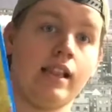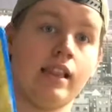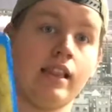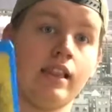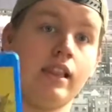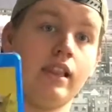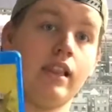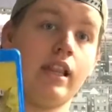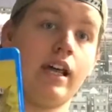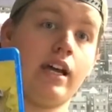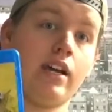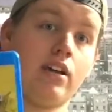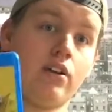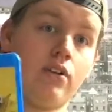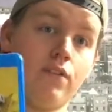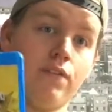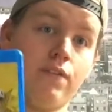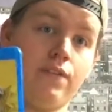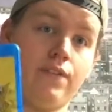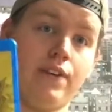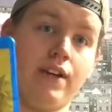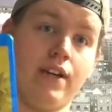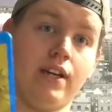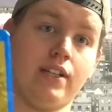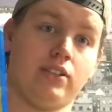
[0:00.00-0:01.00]
Lego
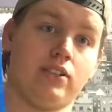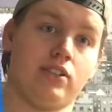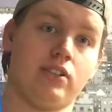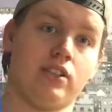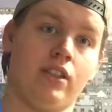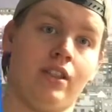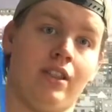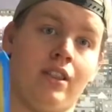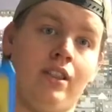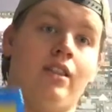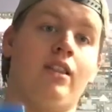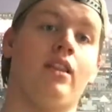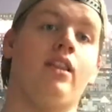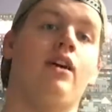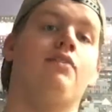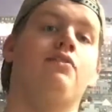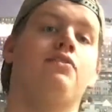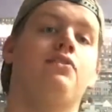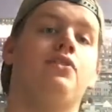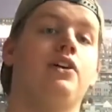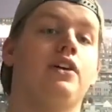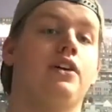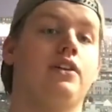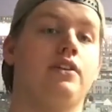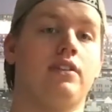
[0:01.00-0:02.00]
fans
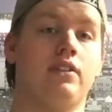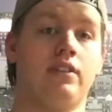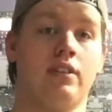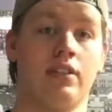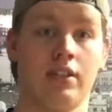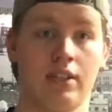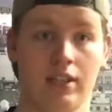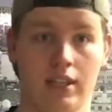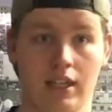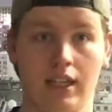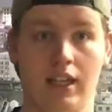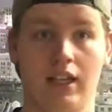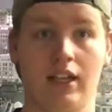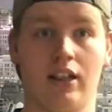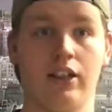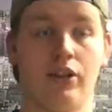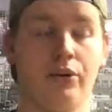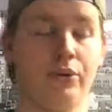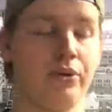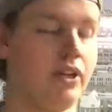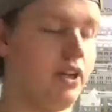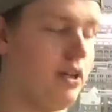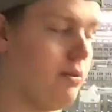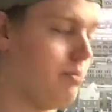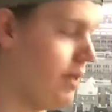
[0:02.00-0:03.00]
loved it,
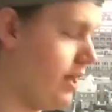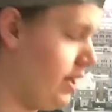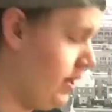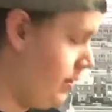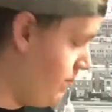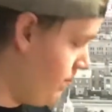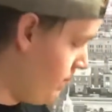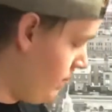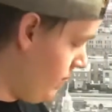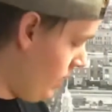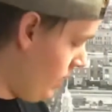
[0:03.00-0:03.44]
including me.